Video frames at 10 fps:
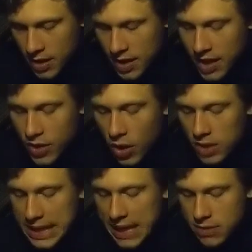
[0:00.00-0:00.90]
Then he
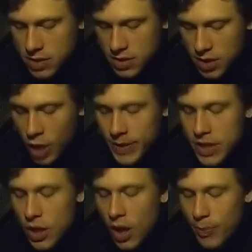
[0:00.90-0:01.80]
called out, Open the
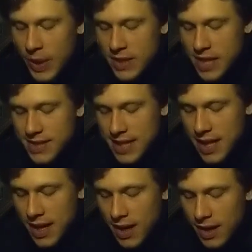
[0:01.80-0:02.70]
door, princess
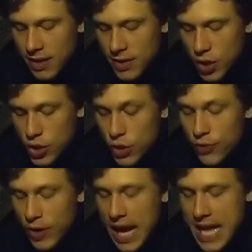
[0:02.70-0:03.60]
dear. Your true
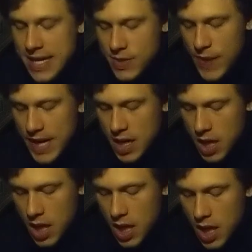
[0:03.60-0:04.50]
friend is waiting
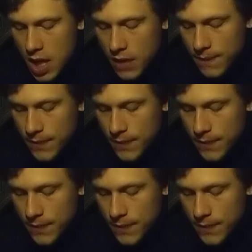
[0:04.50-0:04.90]
here.